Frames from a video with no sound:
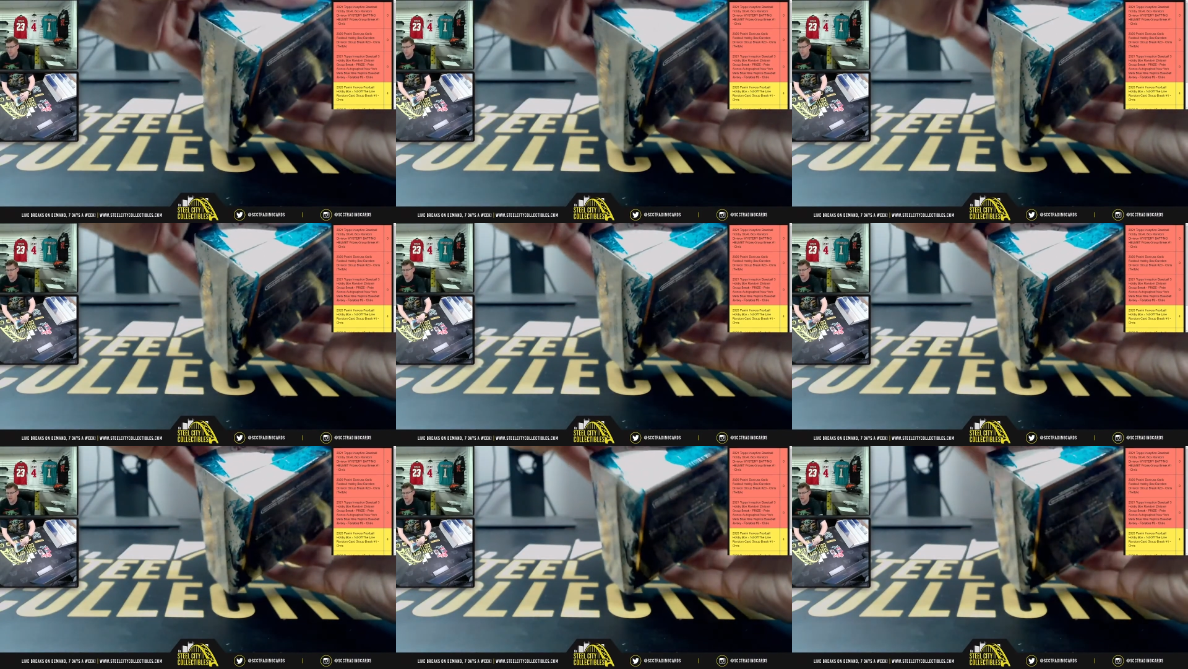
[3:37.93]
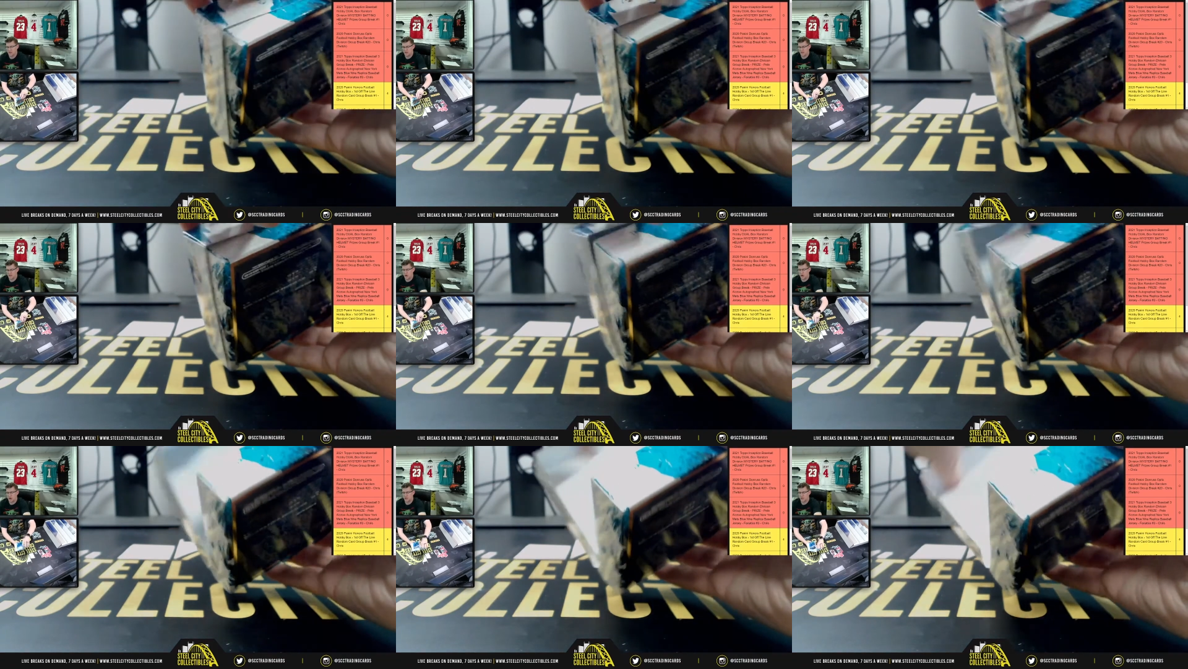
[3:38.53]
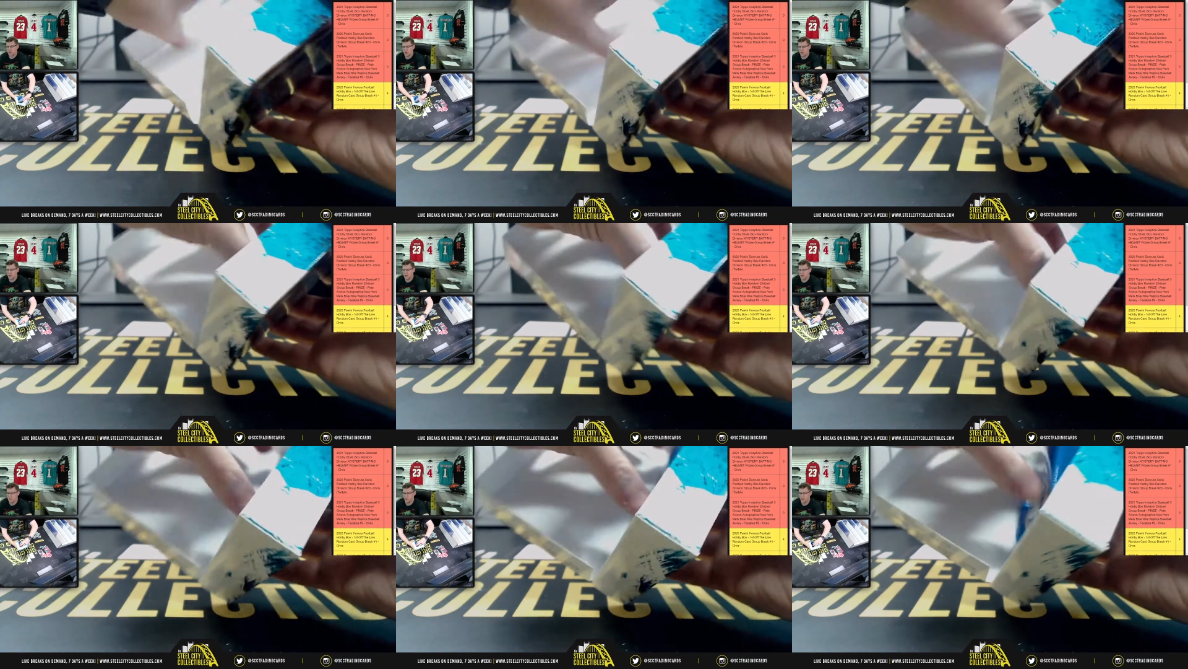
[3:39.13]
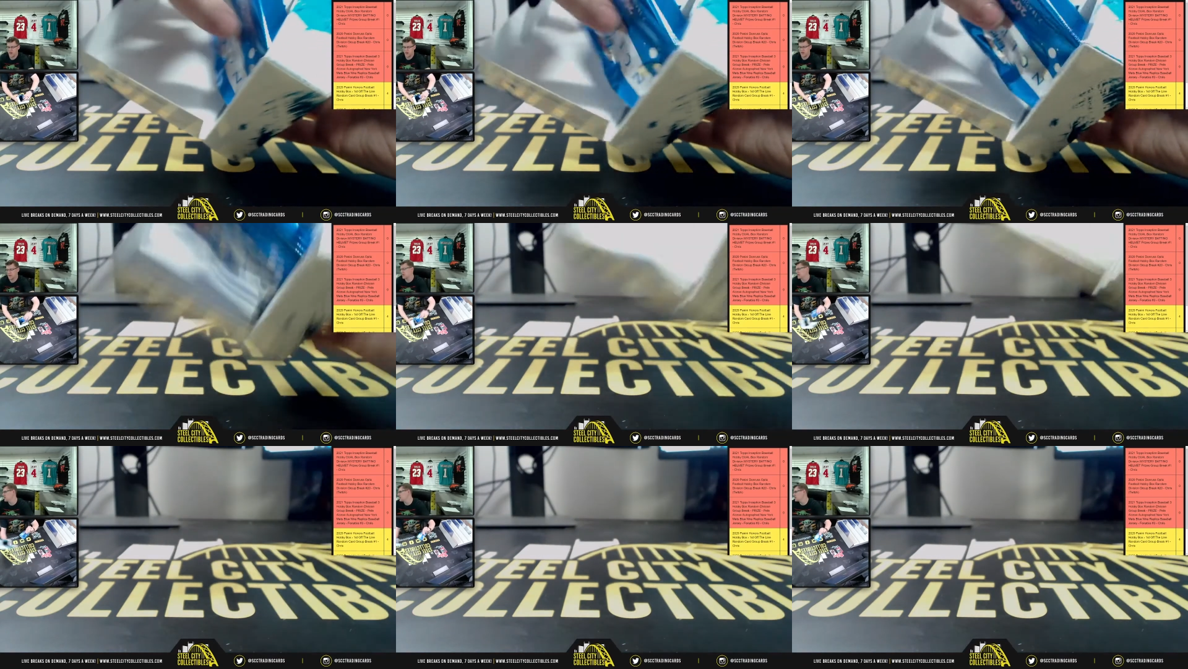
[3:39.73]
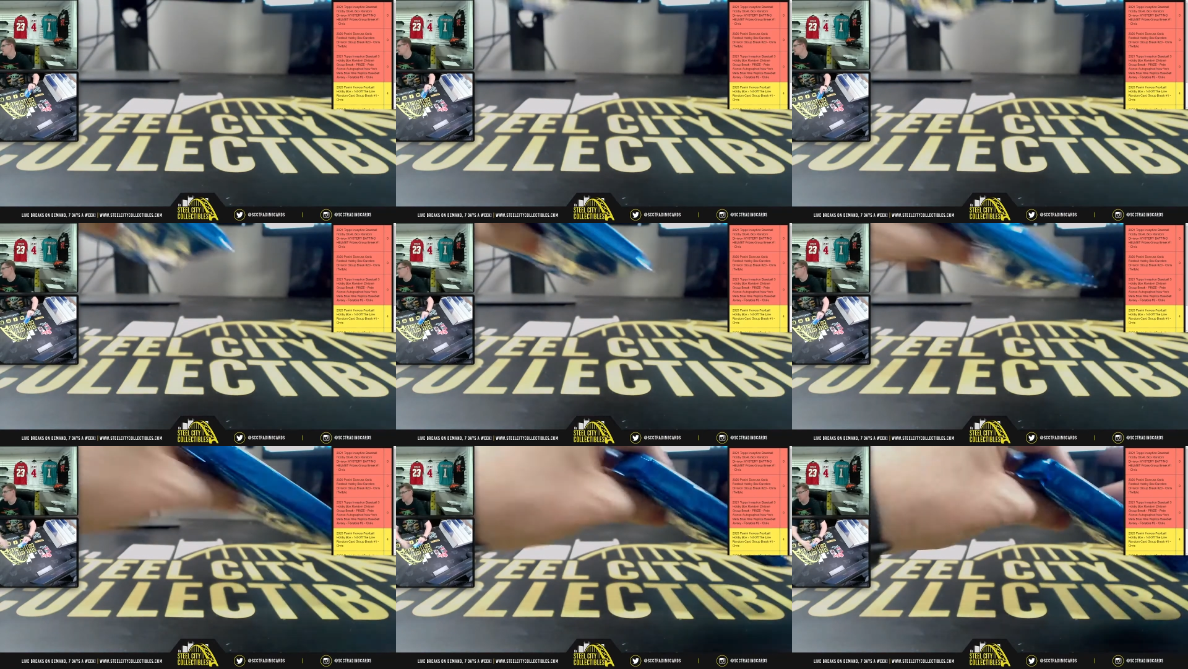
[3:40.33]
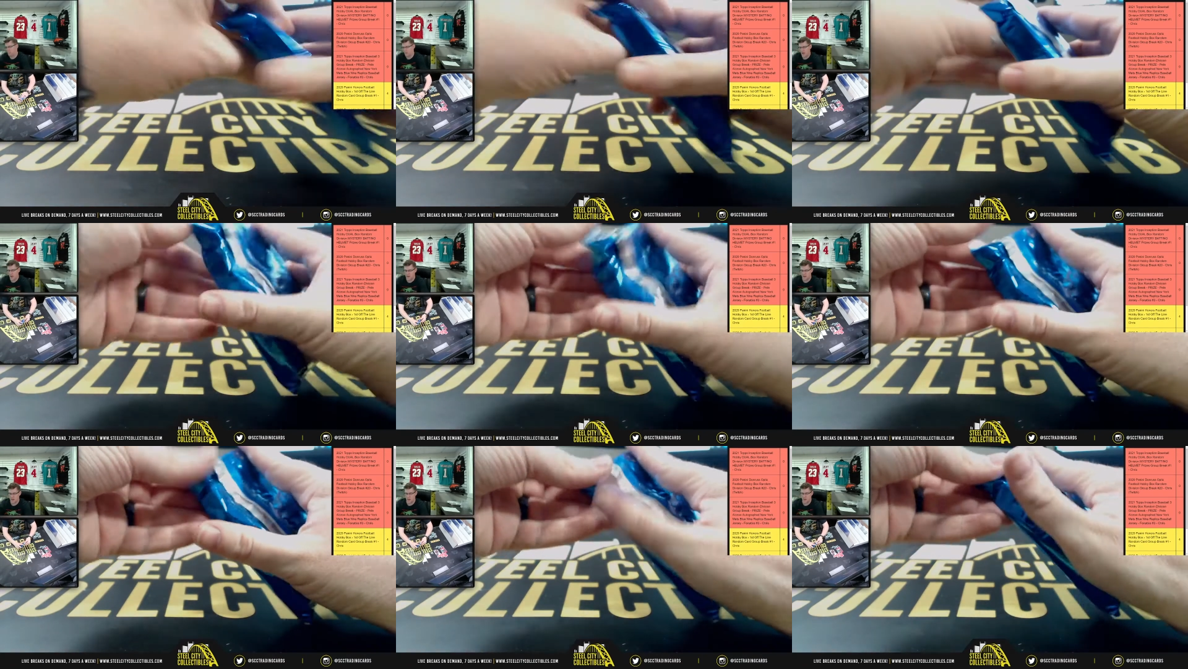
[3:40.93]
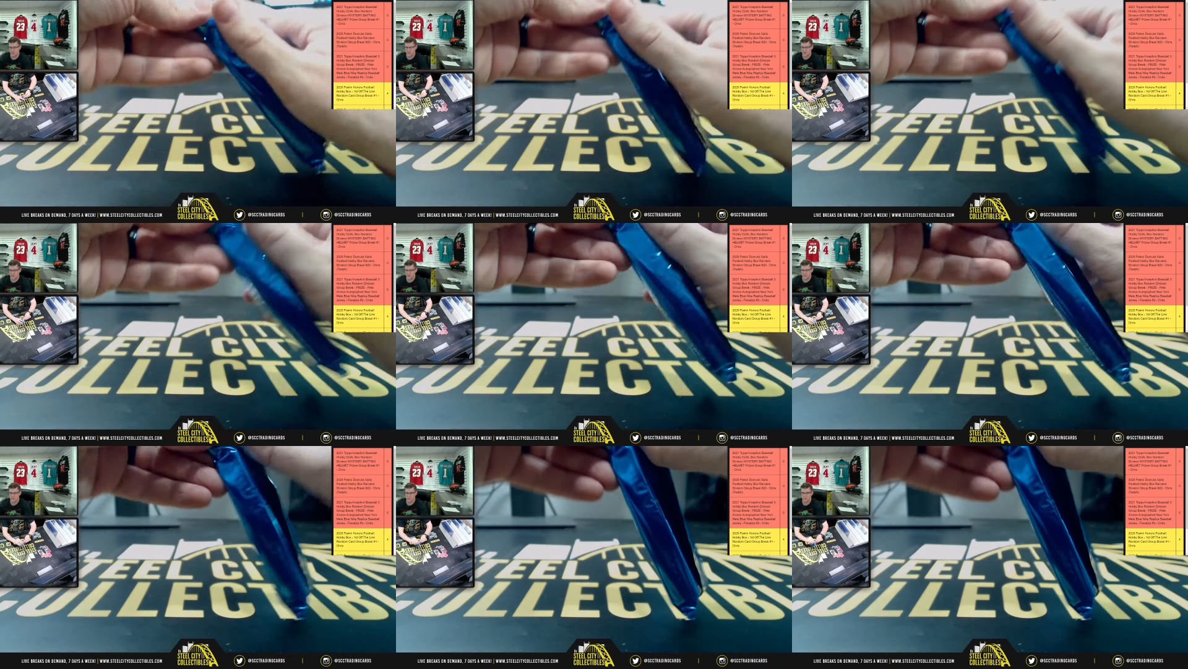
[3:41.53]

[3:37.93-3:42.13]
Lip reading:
Nobody's mouth can be seen.